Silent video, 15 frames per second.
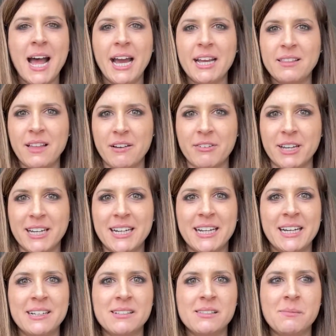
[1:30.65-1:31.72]
I love it. It
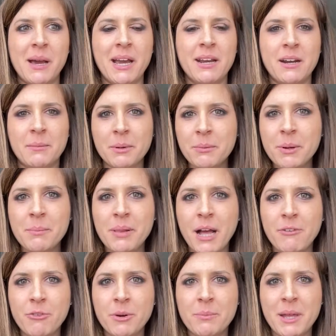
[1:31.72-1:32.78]
is my number one
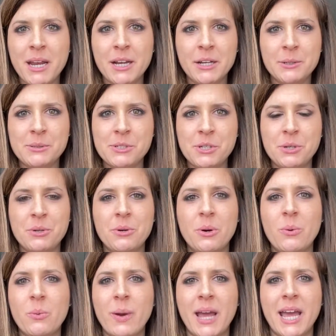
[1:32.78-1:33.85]
platform that I go
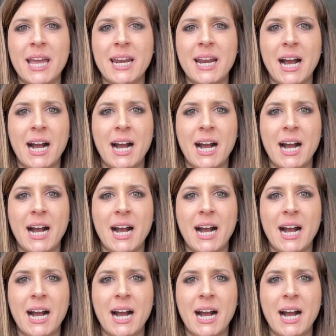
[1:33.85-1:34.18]
to when